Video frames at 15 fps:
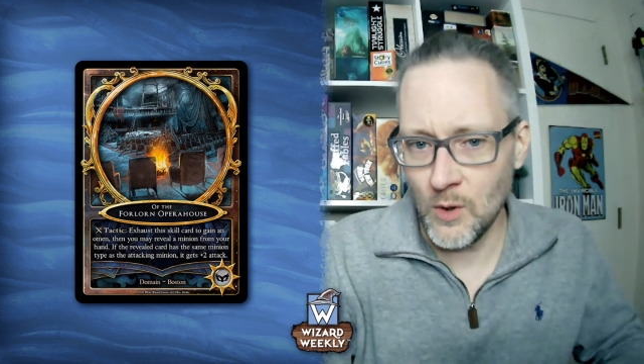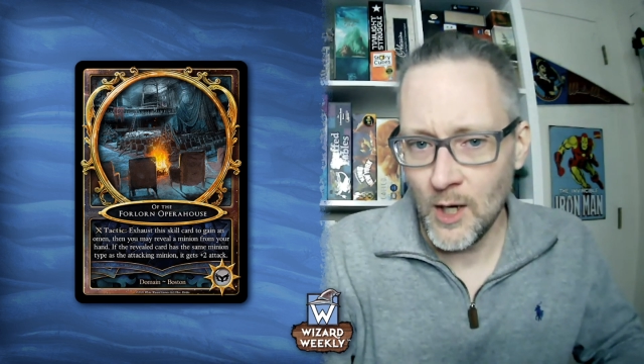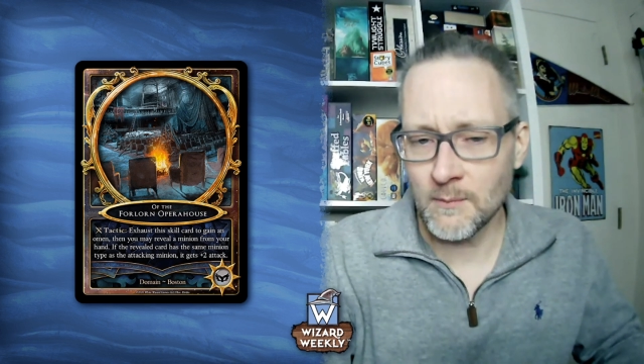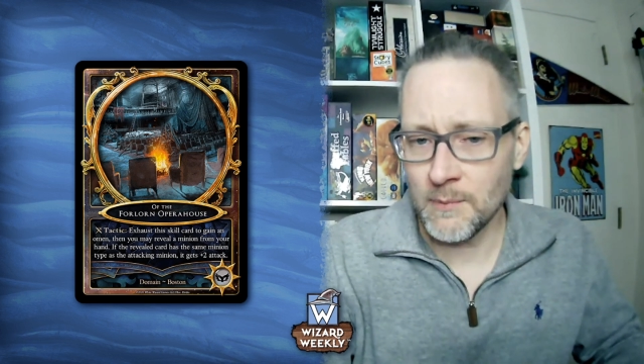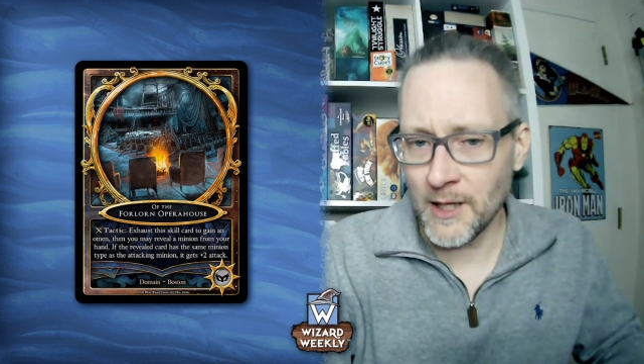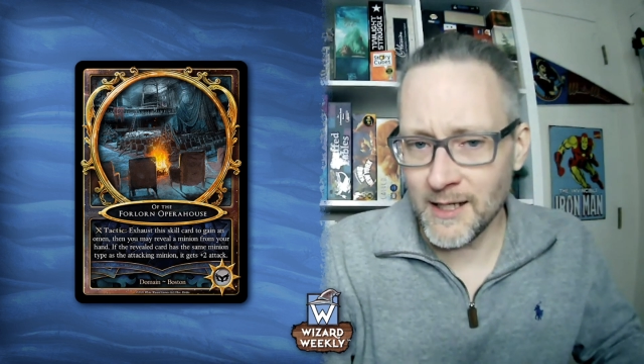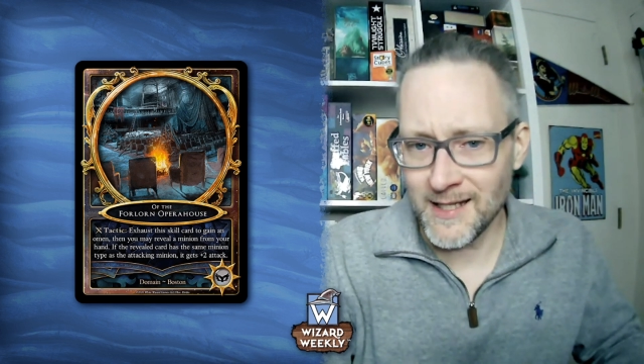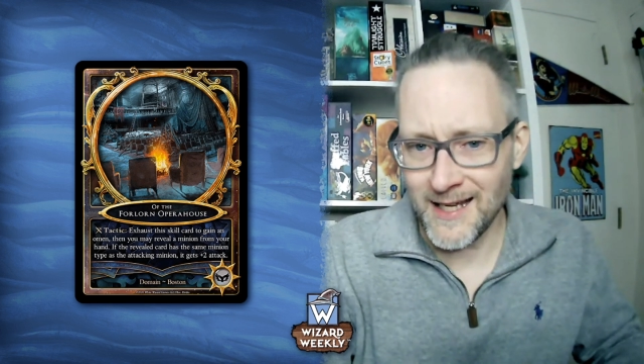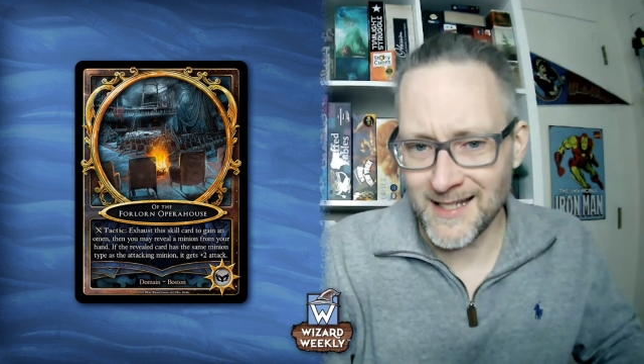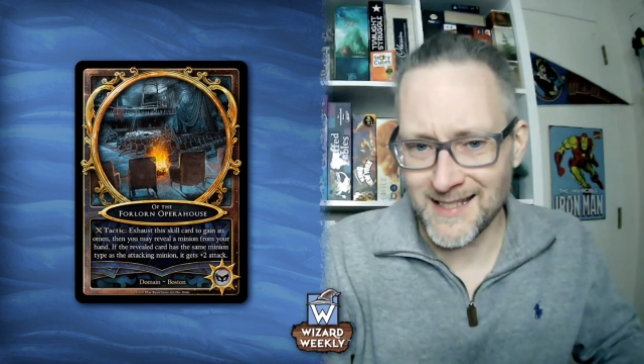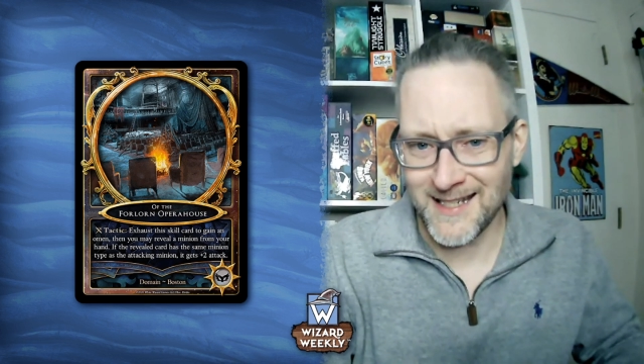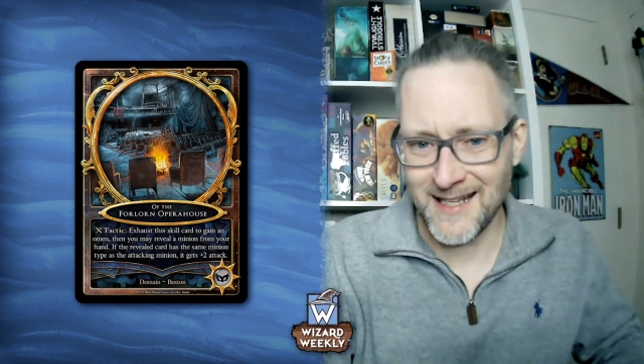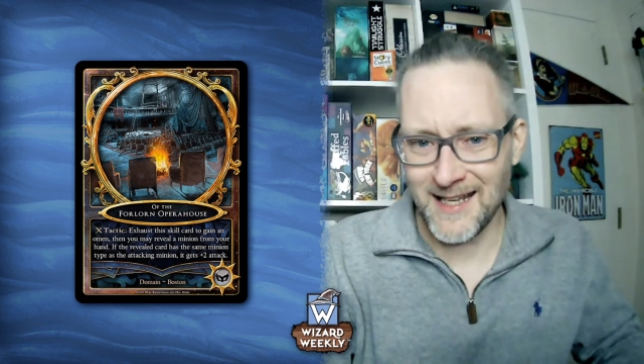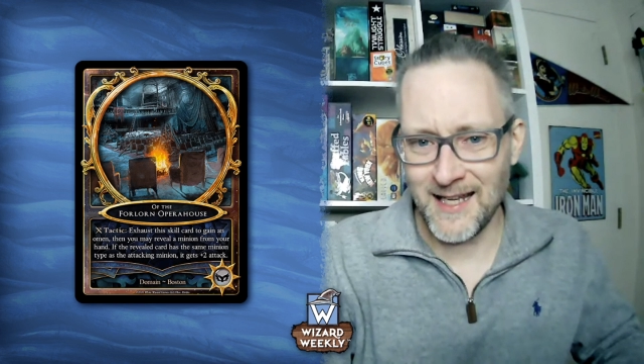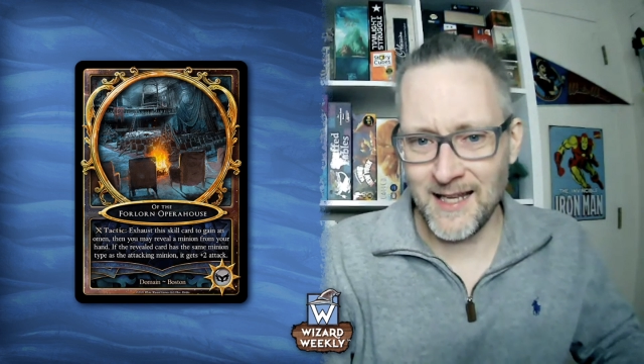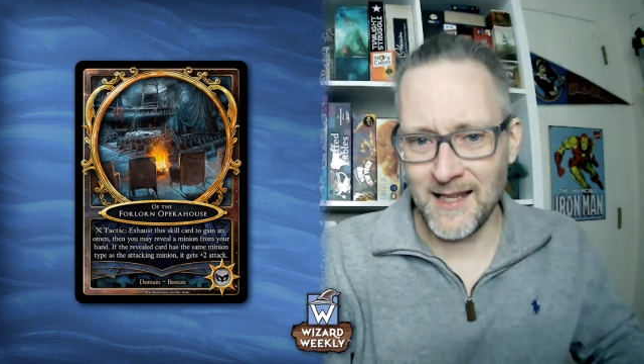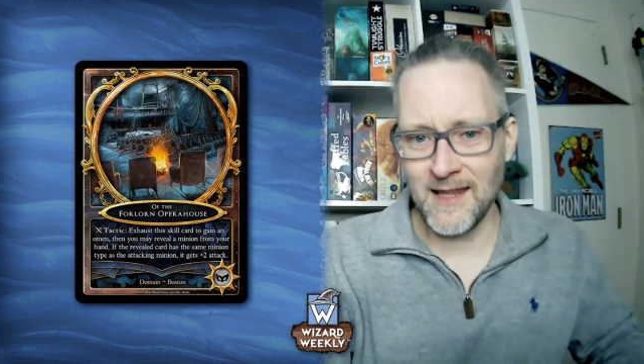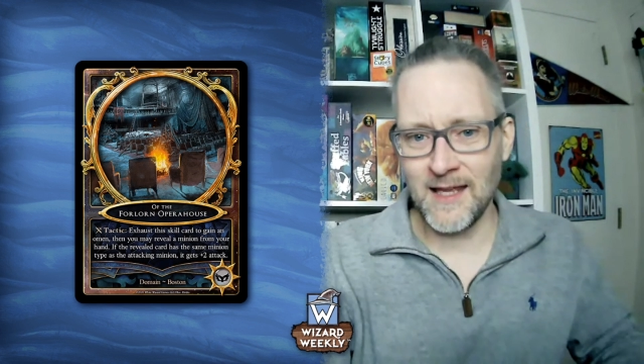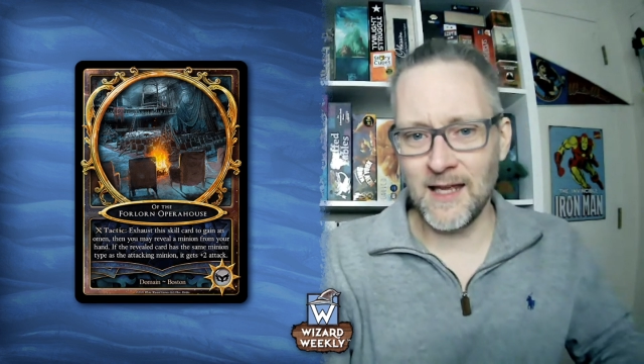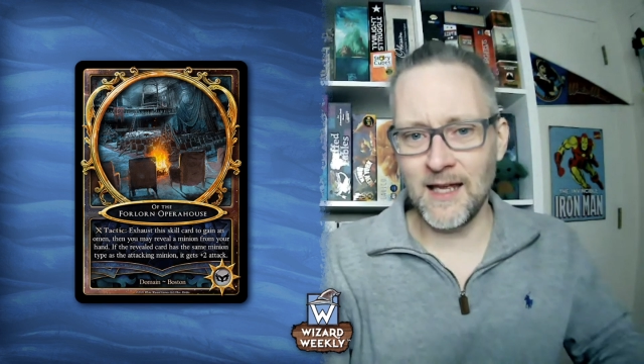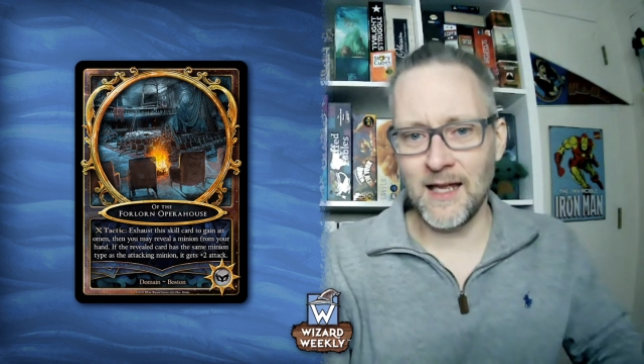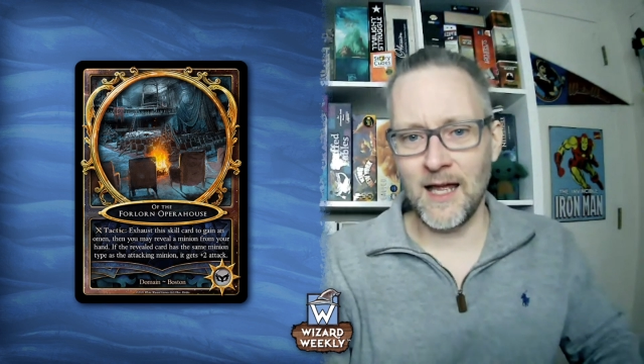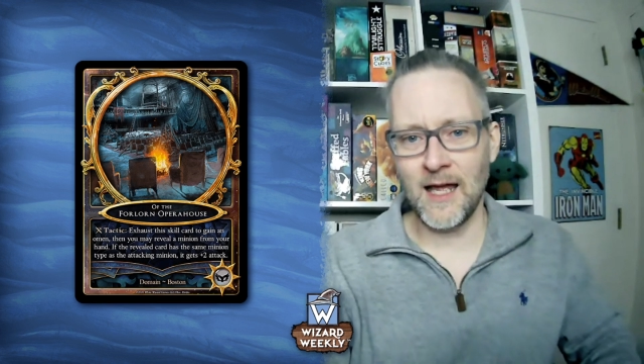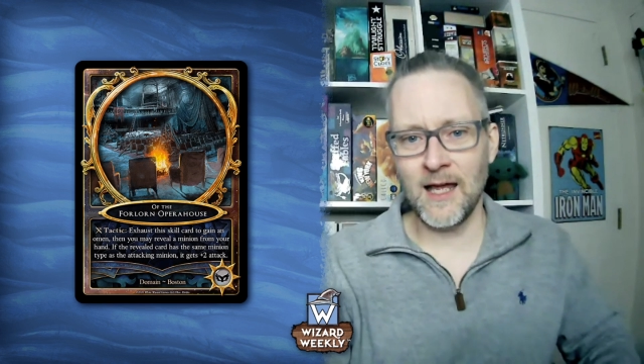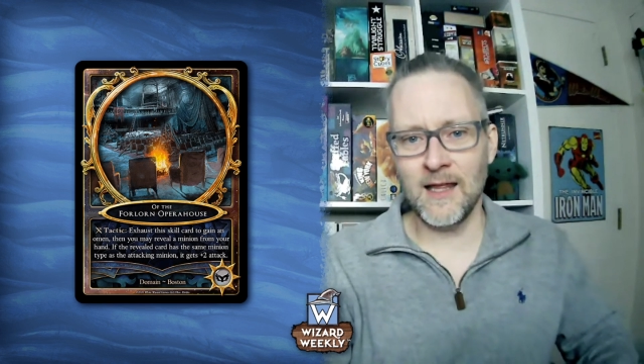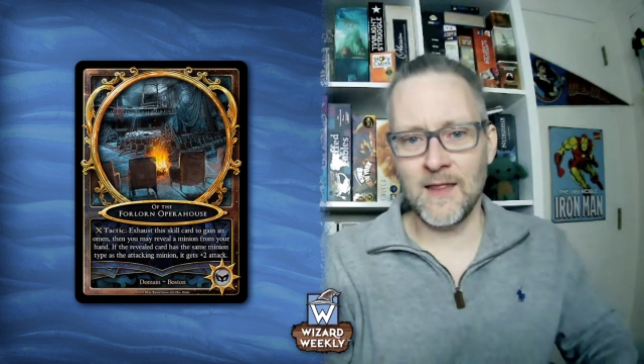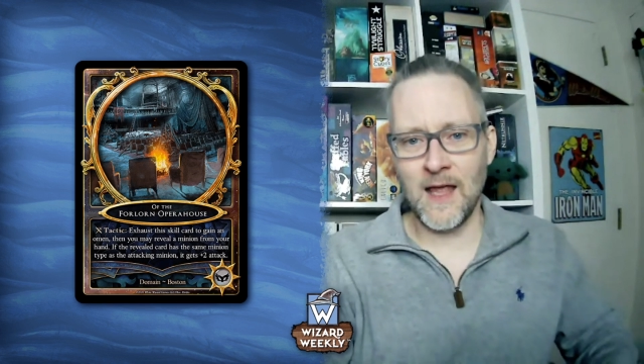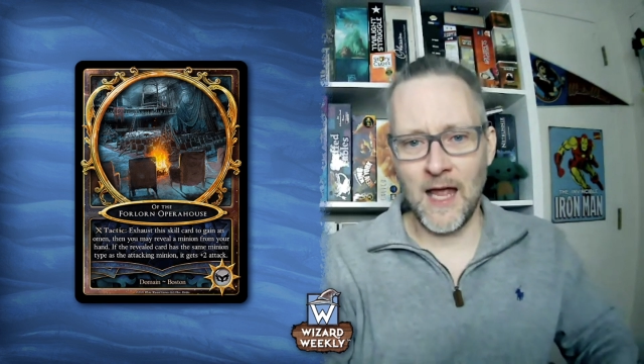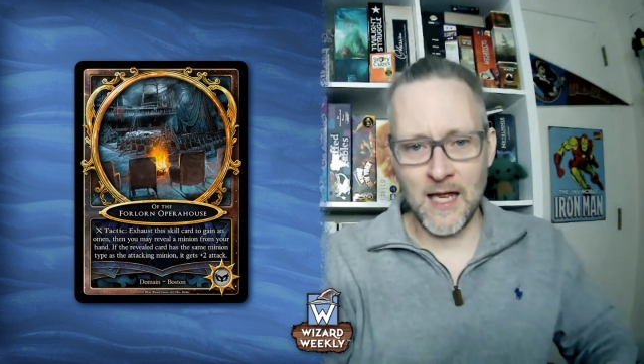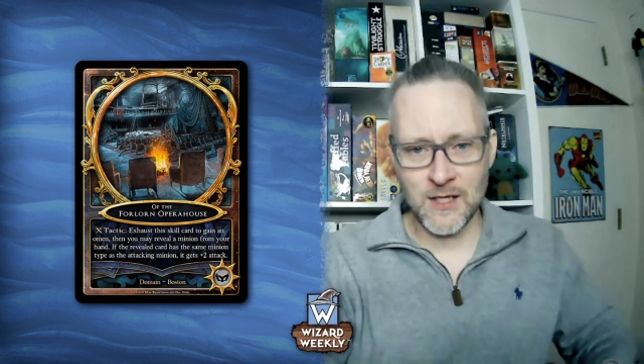some playtesting in the
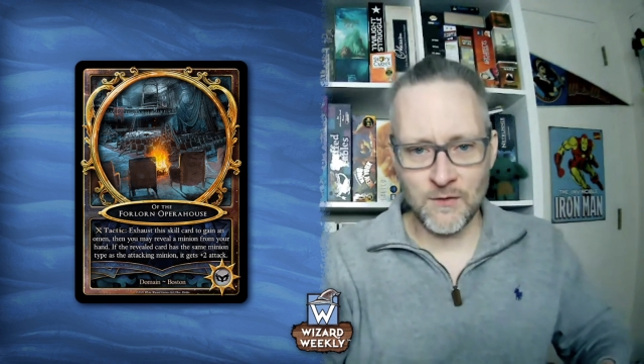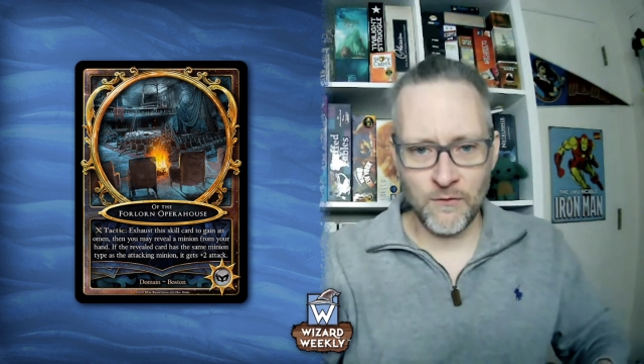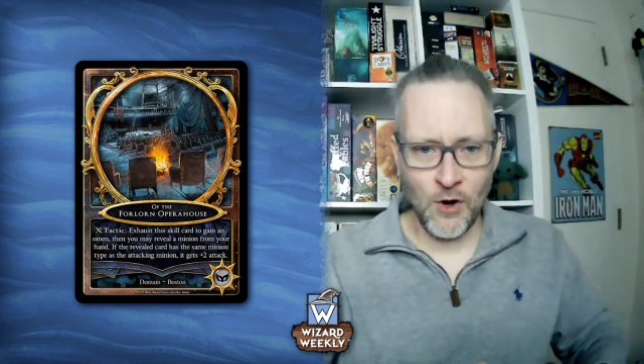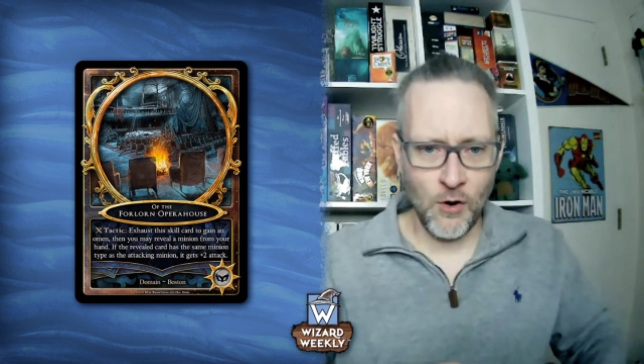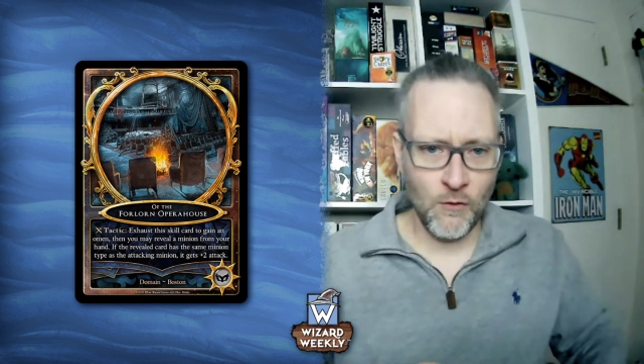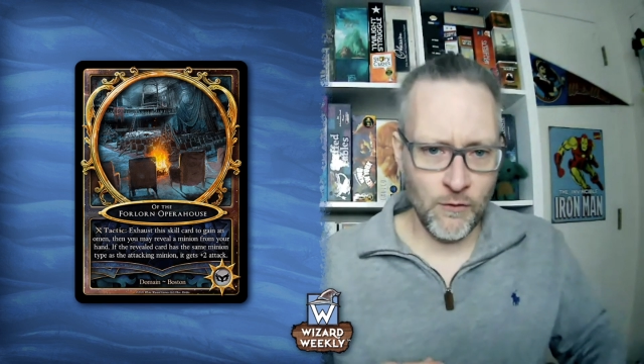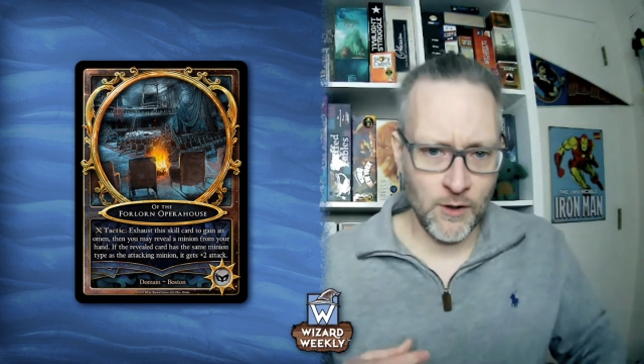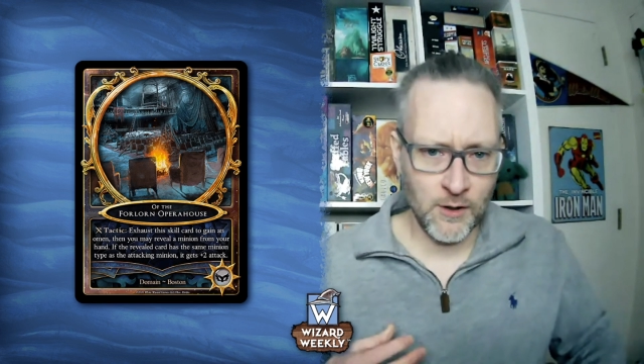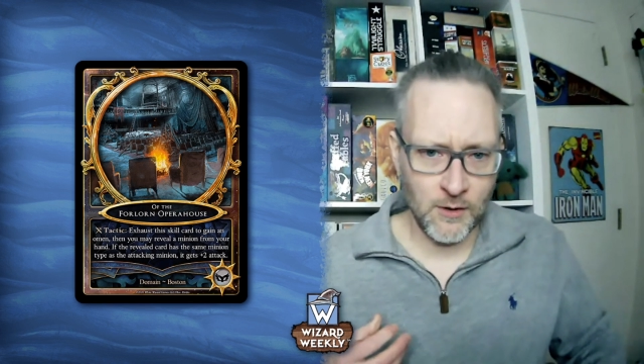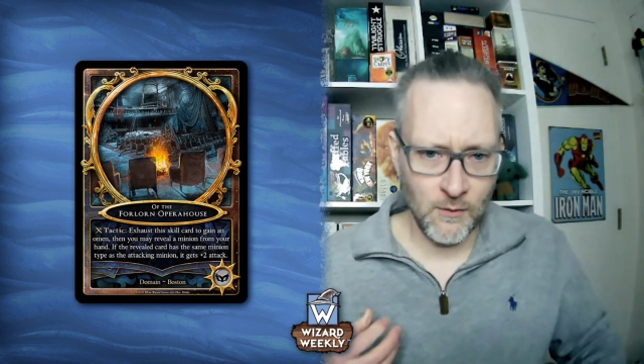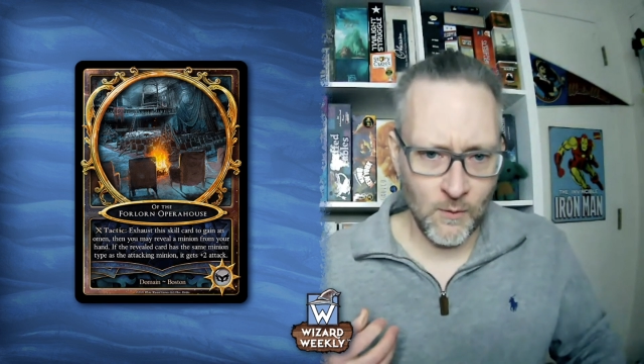age of COVID,